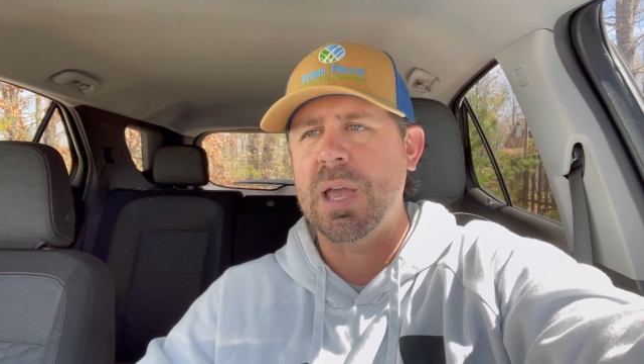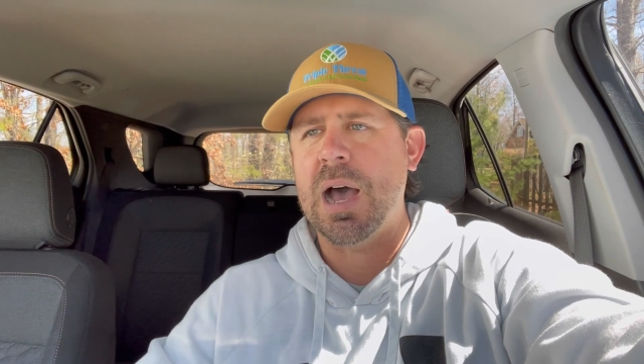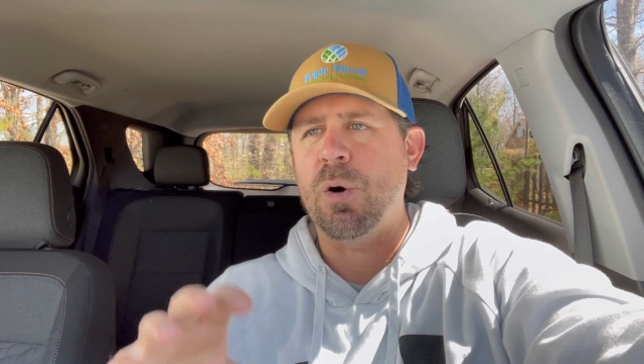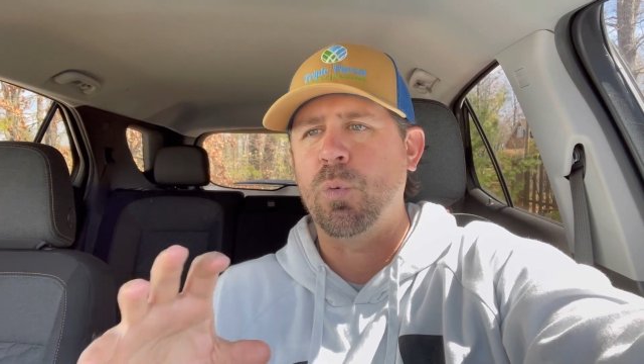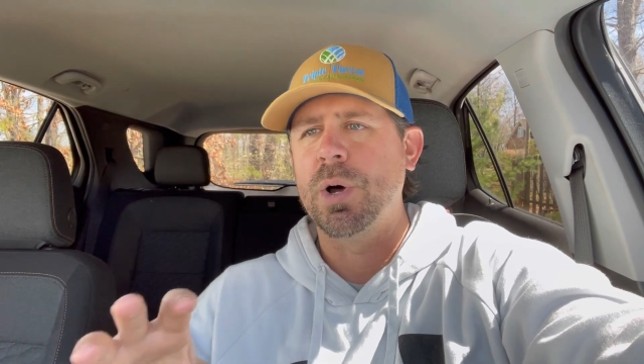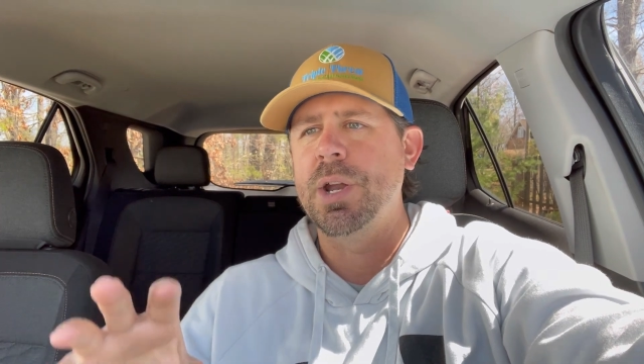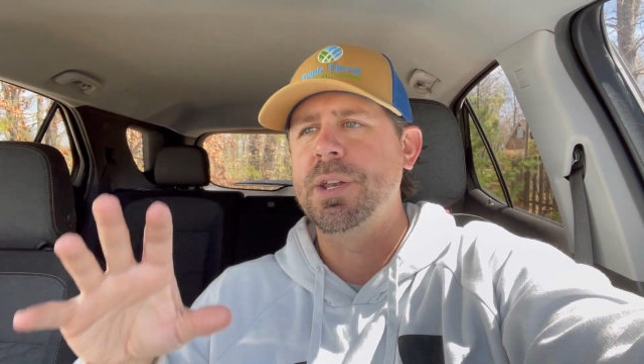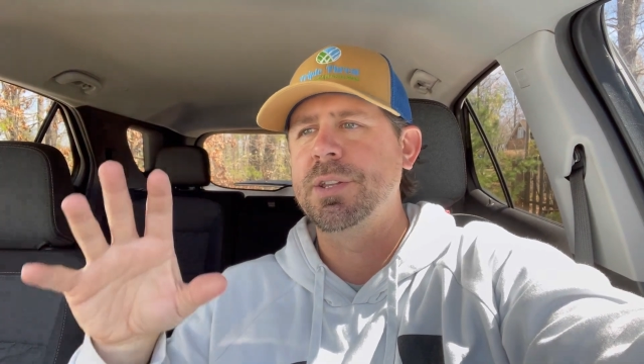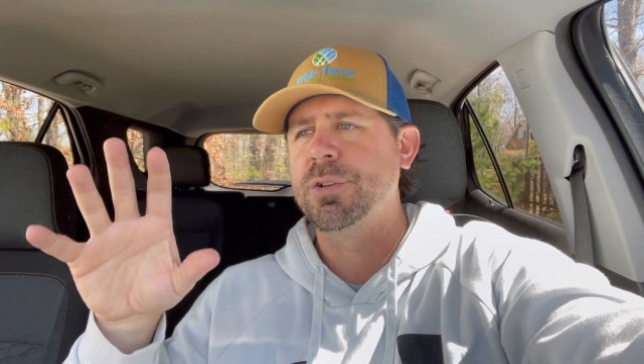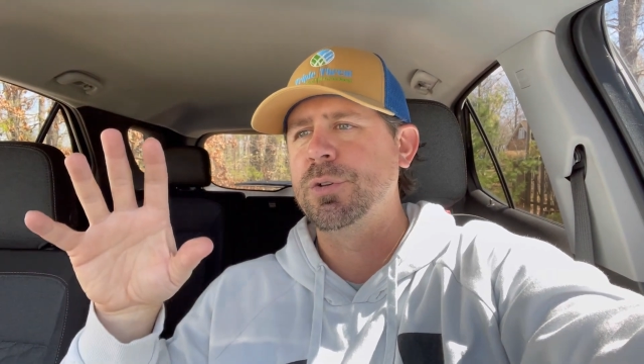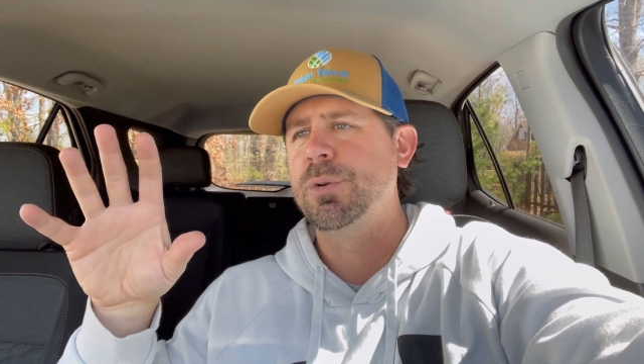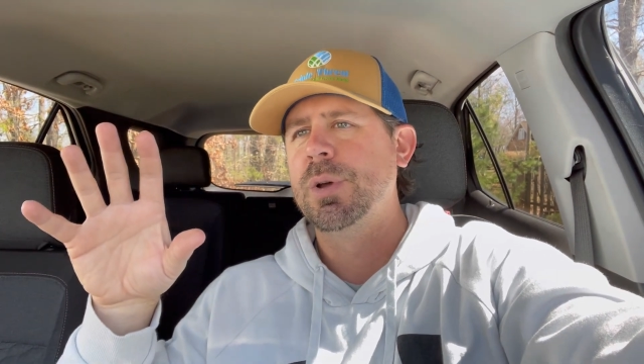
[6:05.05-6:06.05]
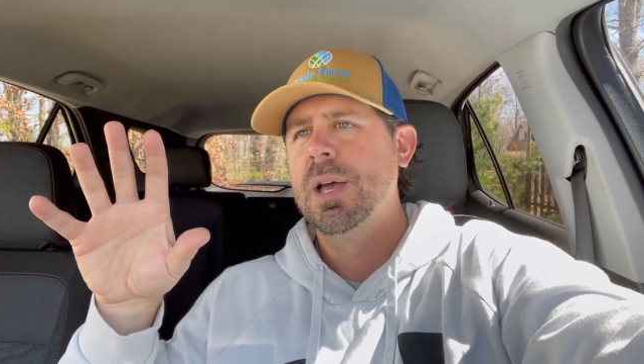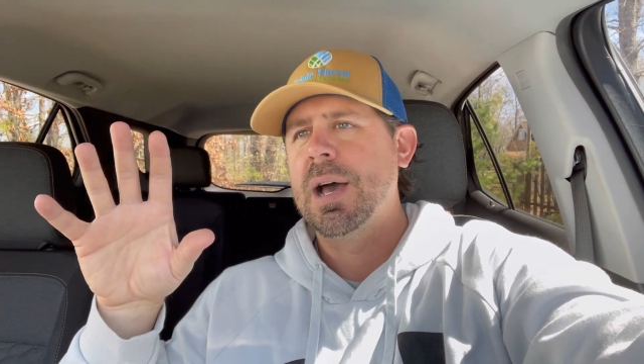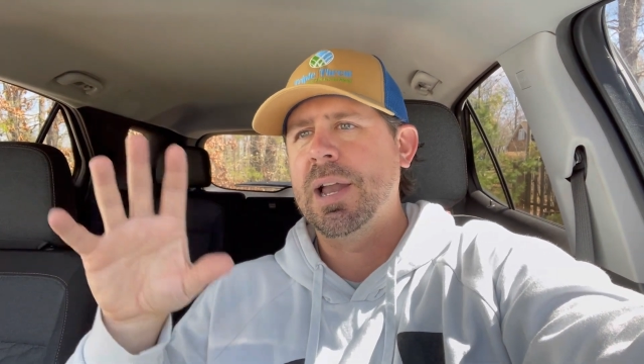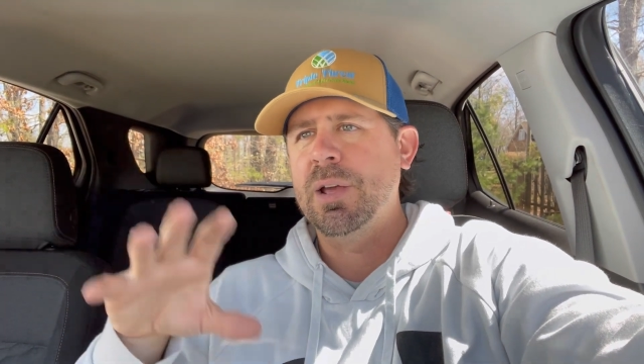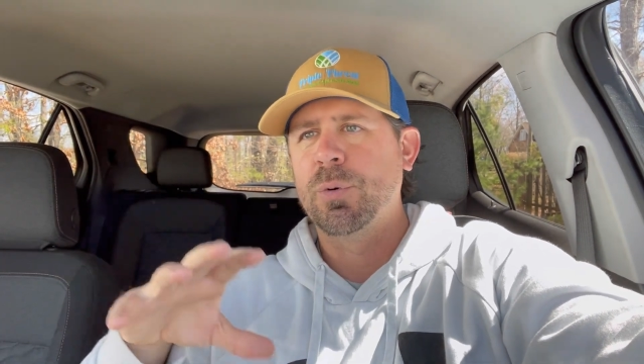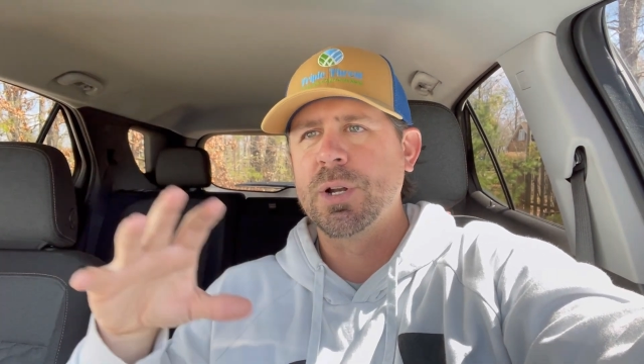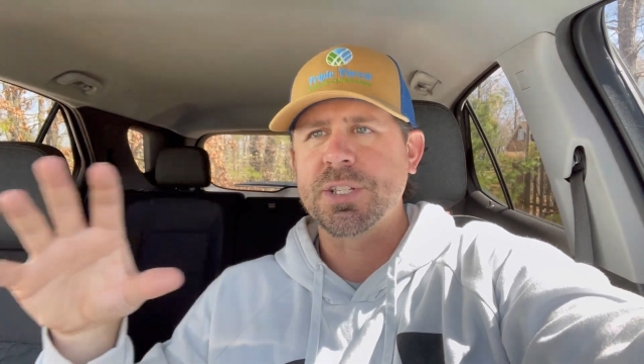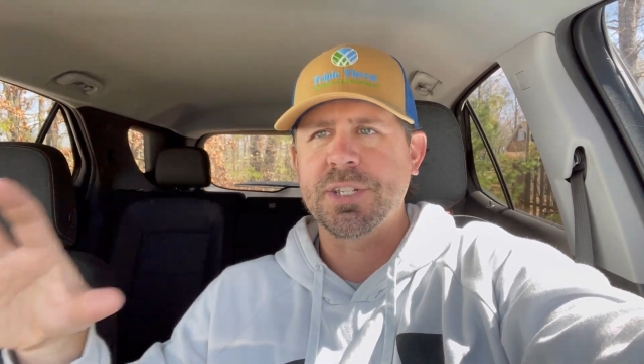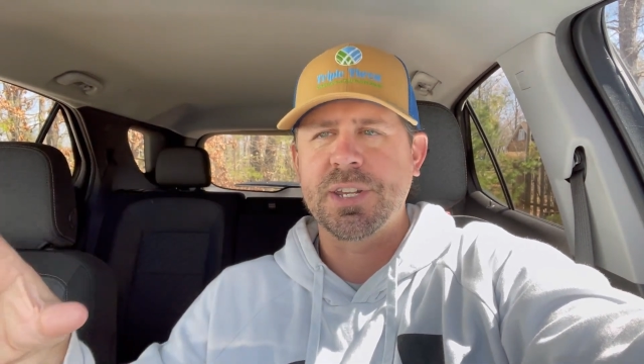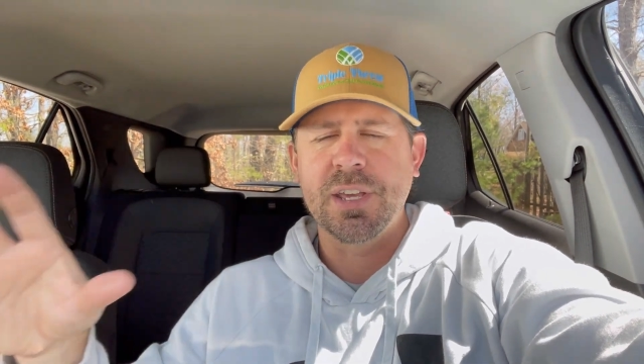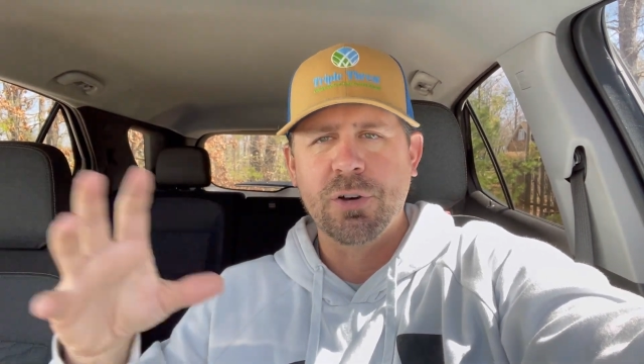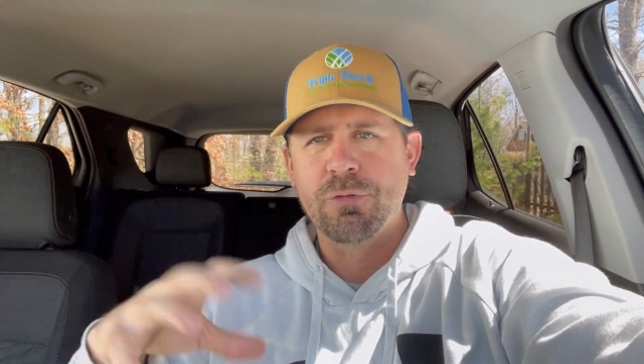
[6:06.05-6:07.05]
I didn't want to
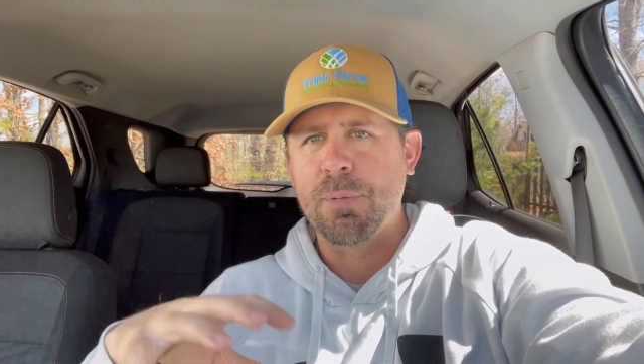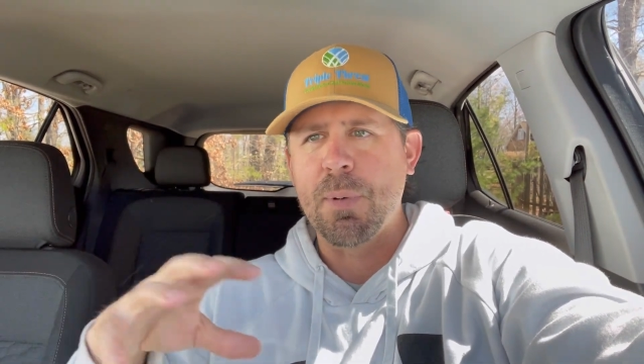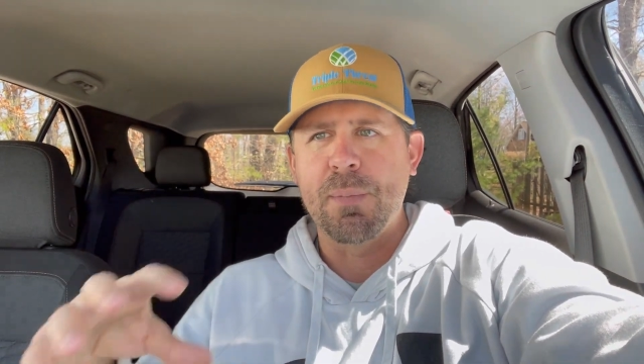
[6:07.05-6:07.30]
steal from